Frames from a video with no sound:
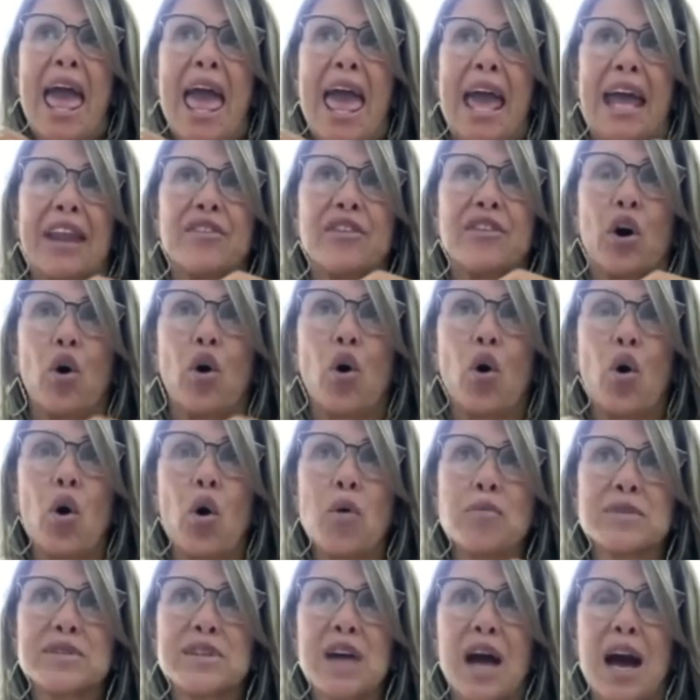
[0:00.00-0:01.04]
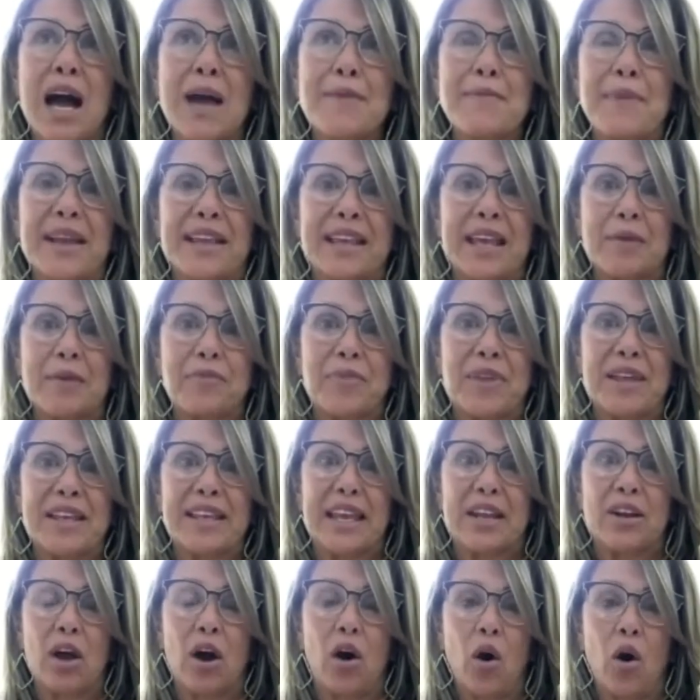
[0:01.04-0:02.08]
And the whole time I kept
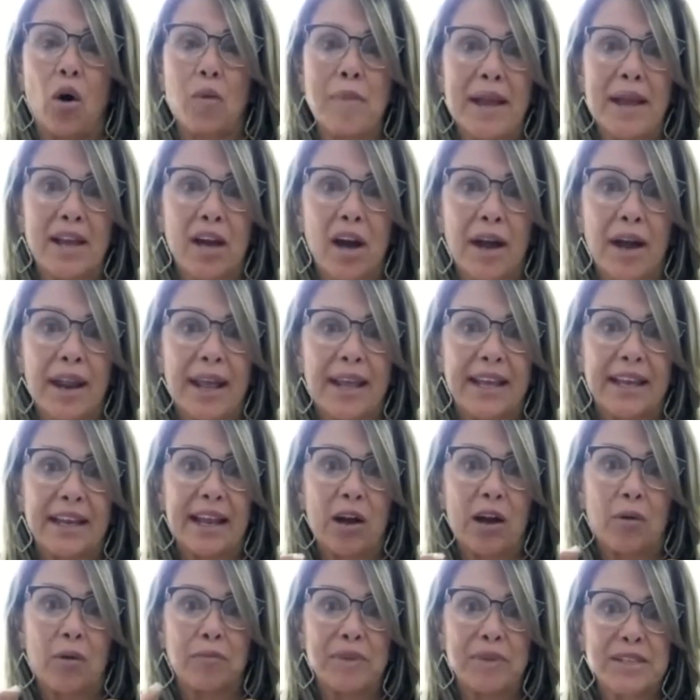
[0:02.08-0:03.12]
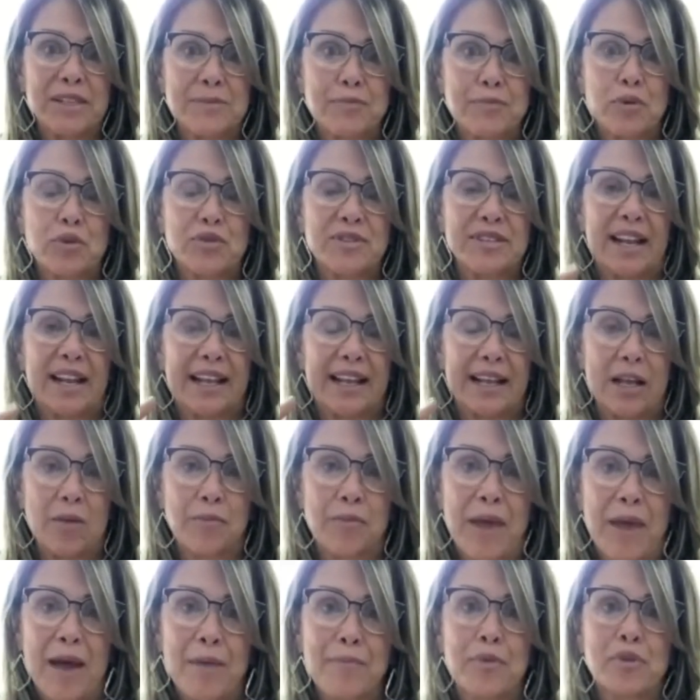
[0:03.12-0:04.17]
thinking, oh my God, I can help this person, I can help
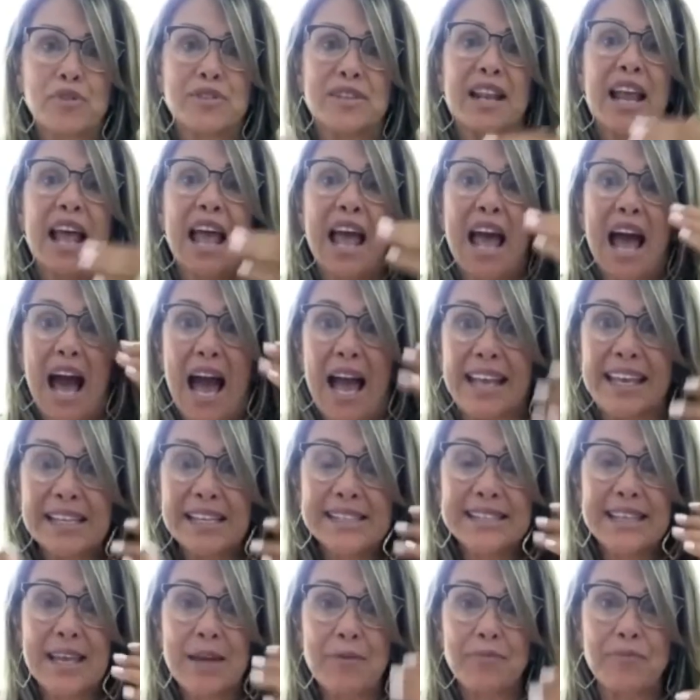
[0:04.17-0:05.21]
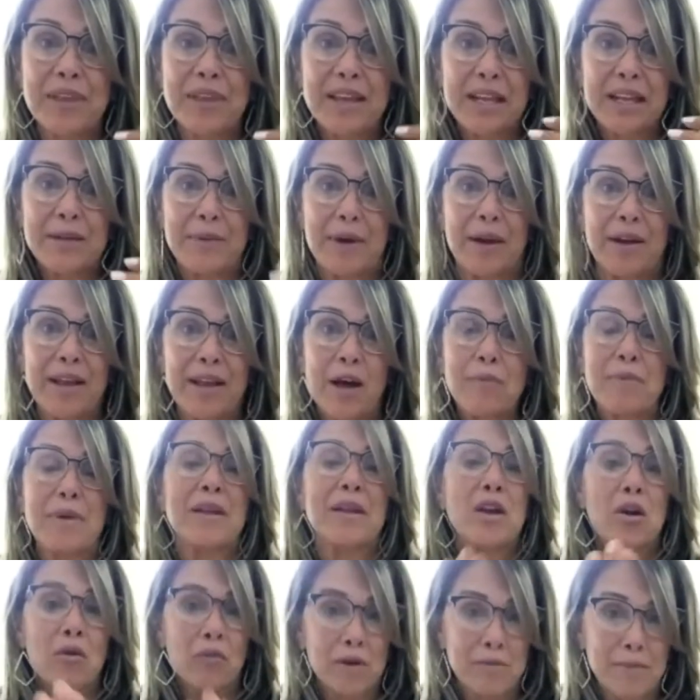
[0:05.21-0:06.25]
that person. I just kept thinking about helping.
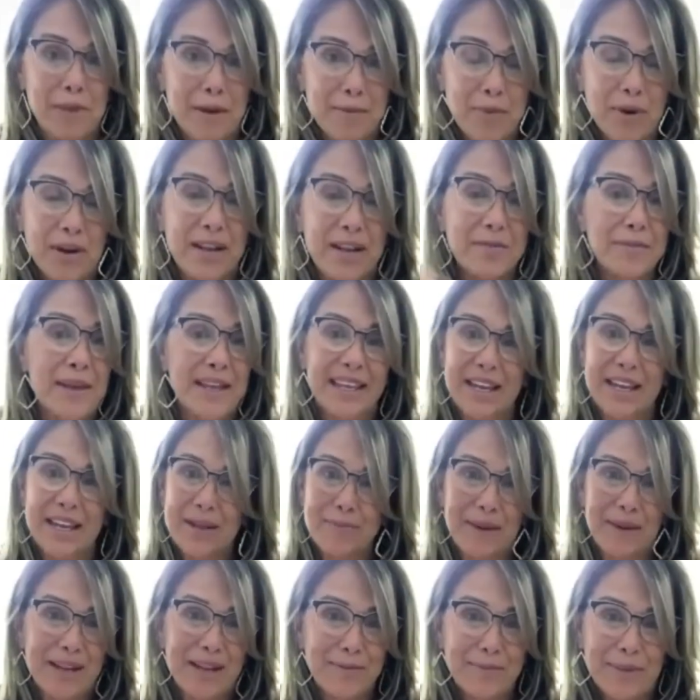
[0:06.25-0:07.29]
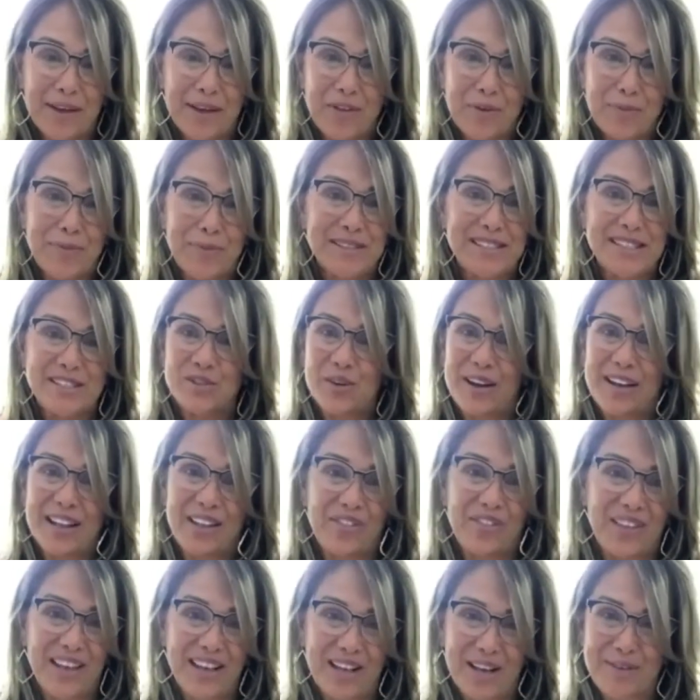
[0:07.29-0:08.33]
Remember, I didn't make any money in my other business, so I
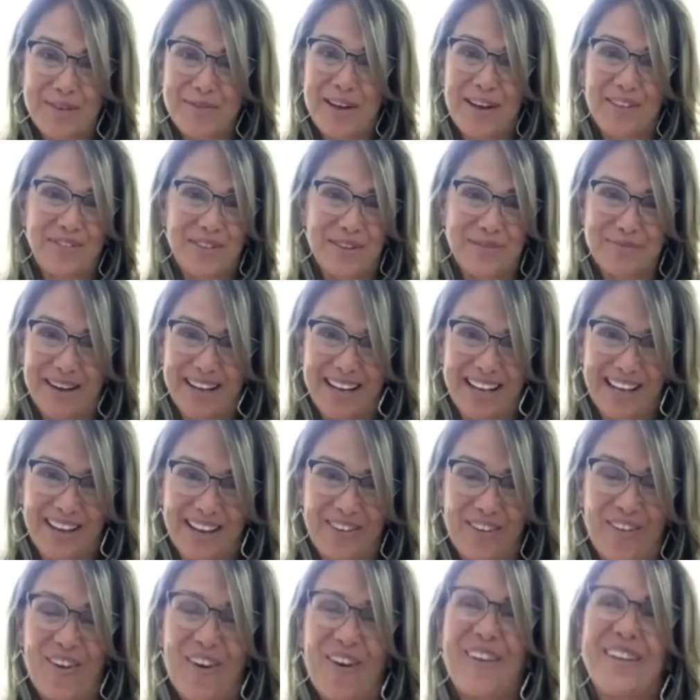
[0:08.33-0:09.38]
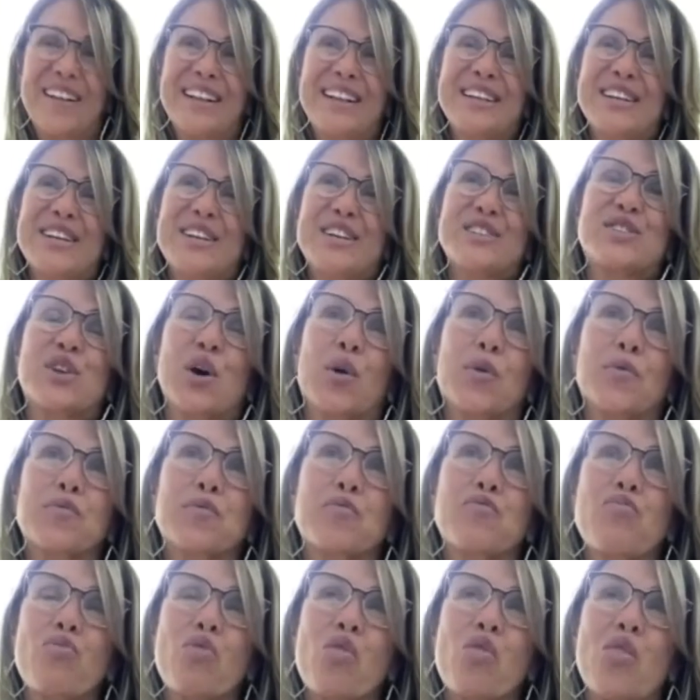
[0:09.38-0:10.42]
didn't think about the money at all. So
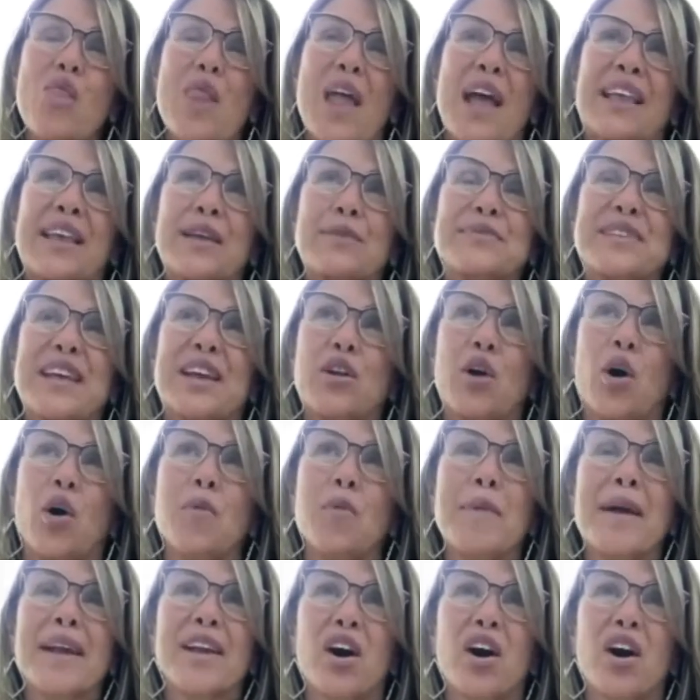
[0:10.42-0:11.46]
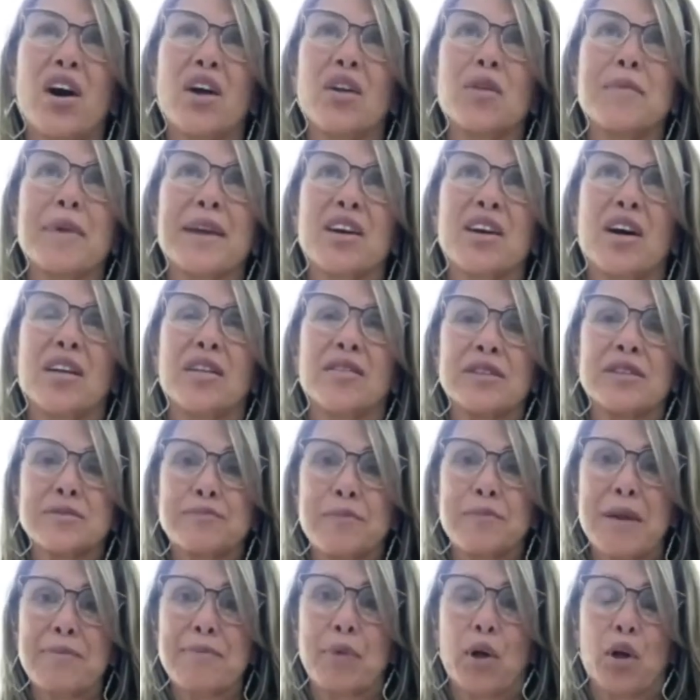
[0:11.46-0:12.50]
I kept saying, oh my God, oh my God, all these
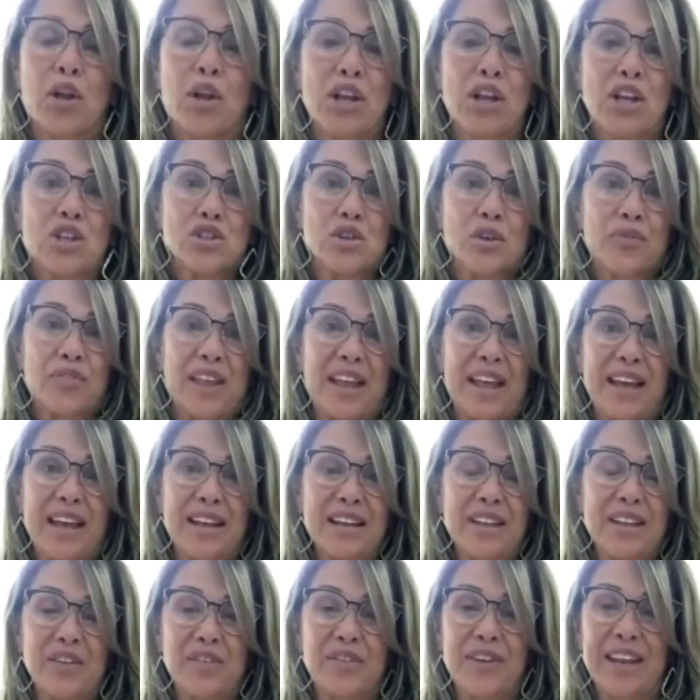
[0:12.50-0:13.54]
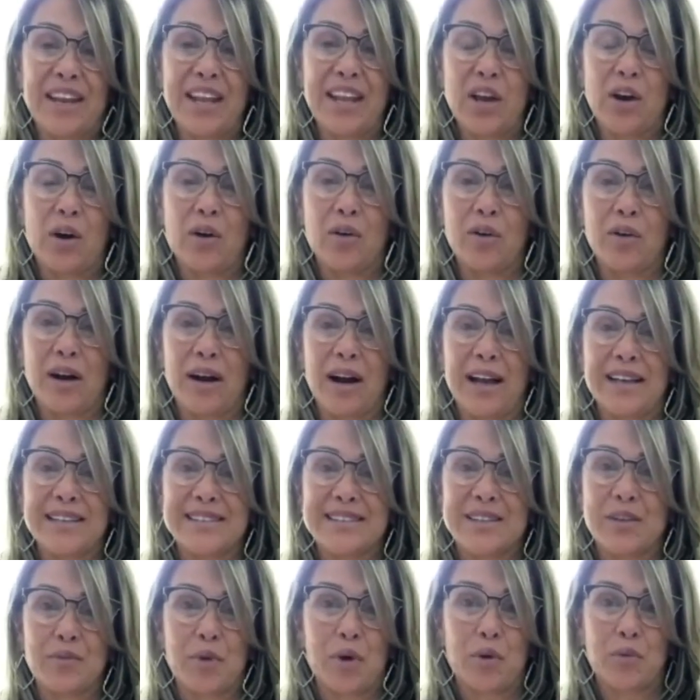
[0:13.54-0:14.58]
people. So at the end of the video, I
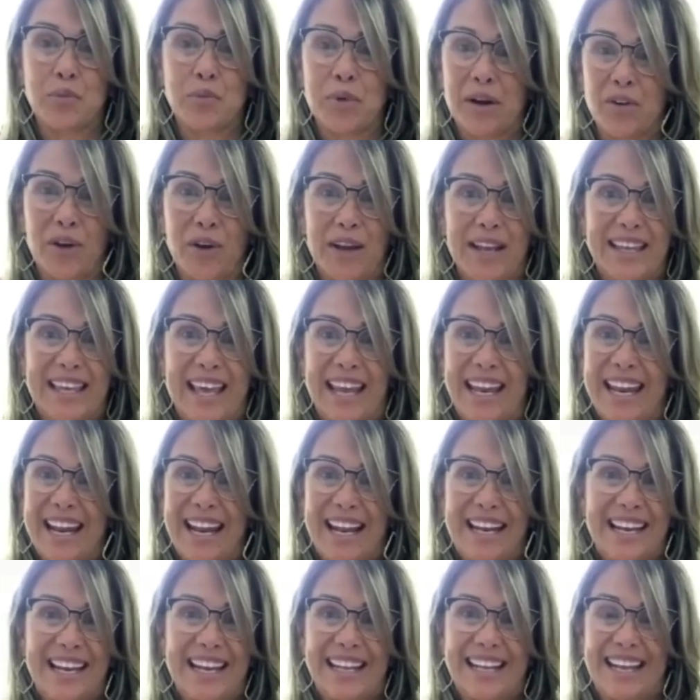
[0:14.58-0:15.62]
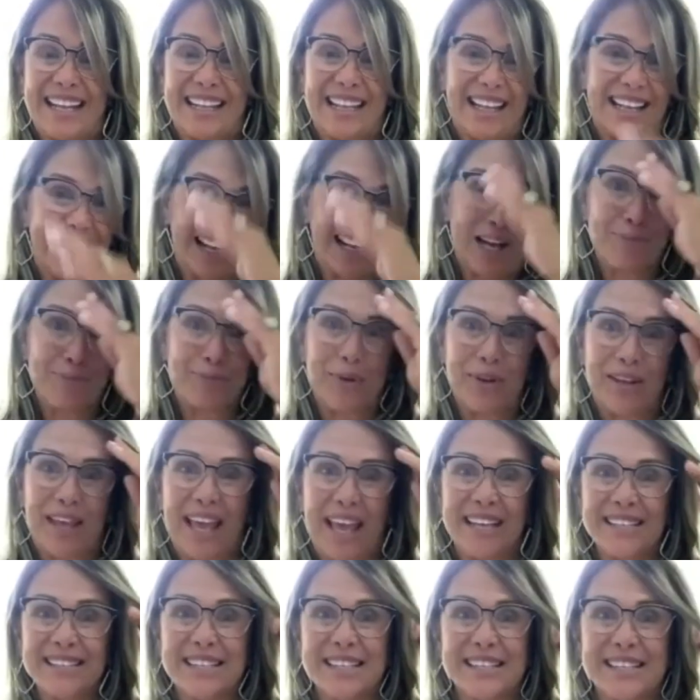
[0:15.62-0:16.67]
said, well, where do I get it? I need to get like a couple
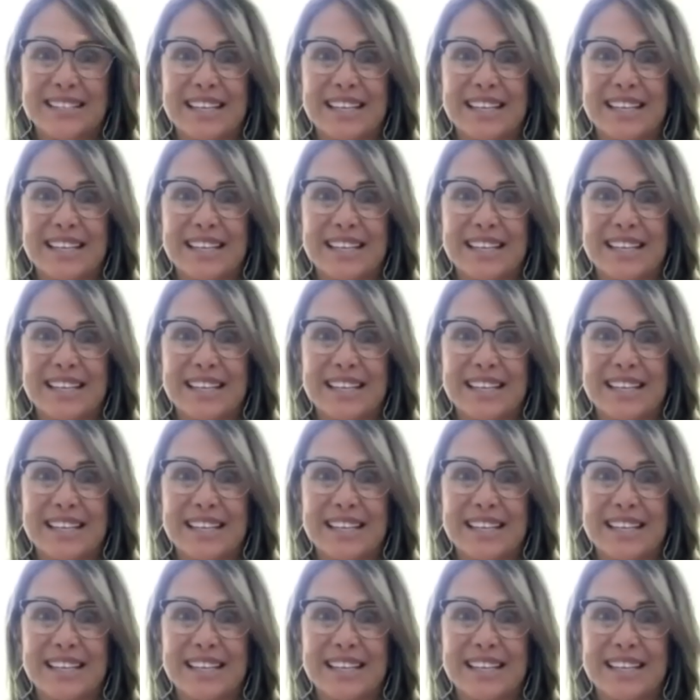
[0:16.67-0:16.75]
cases.